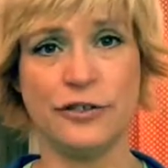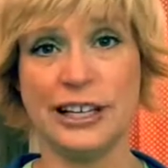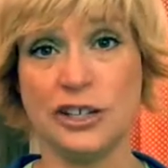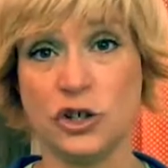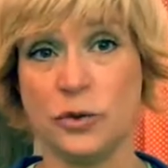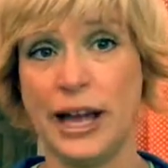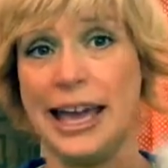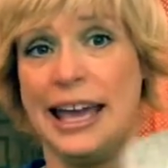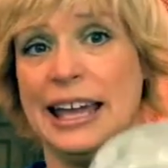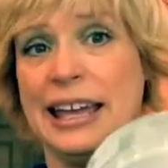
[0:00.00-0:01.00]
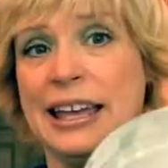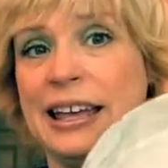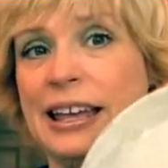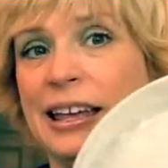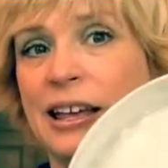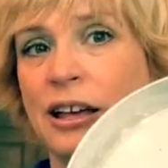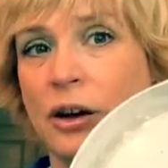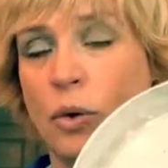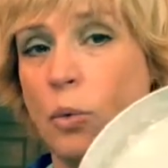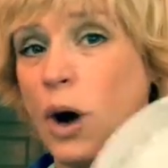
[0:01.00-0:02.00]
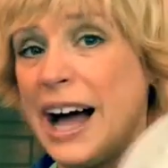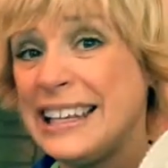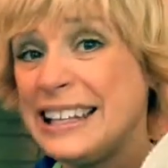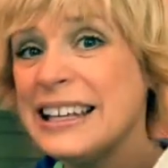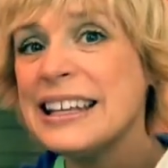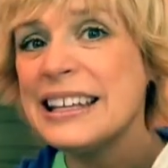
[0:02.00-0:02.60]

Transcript: fit into a 1